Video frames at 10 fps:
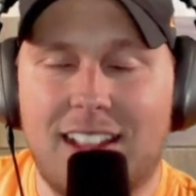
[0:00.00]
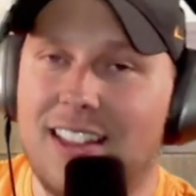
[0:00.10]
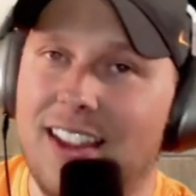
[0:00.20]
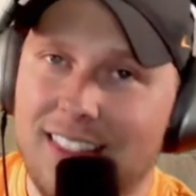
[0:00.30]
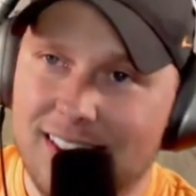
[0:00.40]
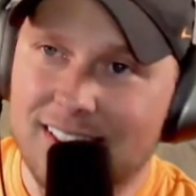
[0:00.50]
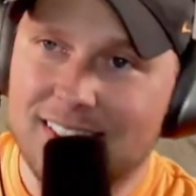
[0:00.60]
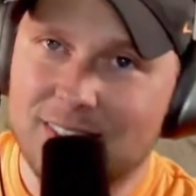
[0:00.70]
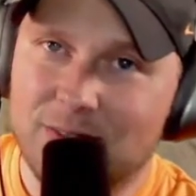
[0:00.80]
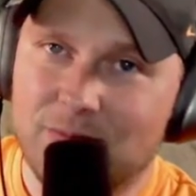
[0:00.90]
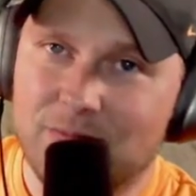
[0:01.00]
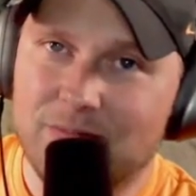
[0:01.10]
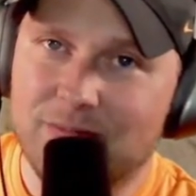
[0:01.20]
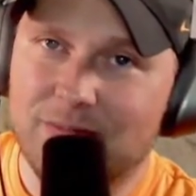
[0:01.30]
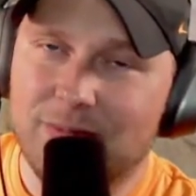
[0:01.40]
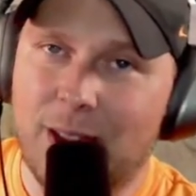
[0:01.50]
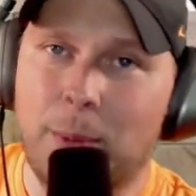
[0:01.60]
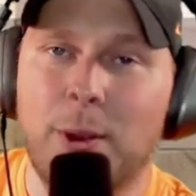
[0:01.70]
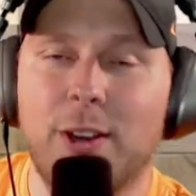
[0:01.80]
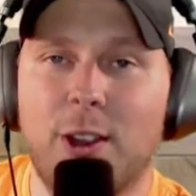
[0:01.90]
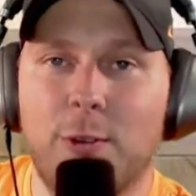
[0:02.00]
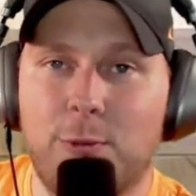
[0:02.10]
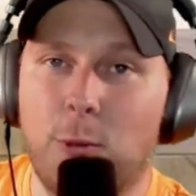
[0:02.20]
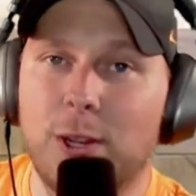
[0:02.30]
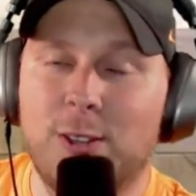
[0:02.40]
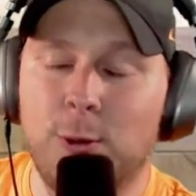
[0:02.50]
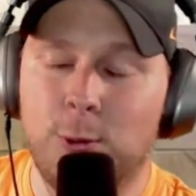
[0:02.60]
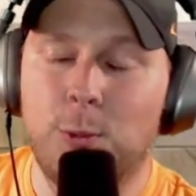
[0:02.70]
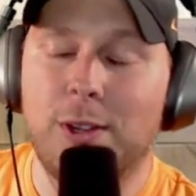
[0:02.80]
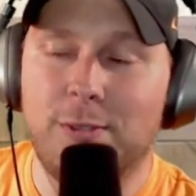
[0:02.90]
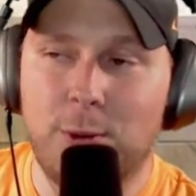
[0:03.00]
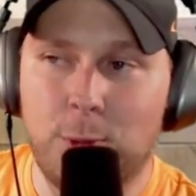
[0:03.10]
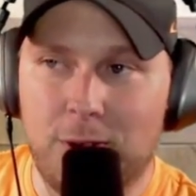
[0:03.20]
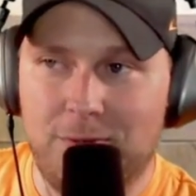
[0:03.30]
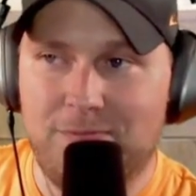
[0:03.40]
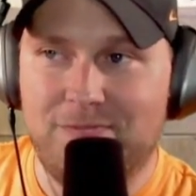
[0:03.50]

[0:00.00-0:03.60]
I like that. I'm going to go 42-24.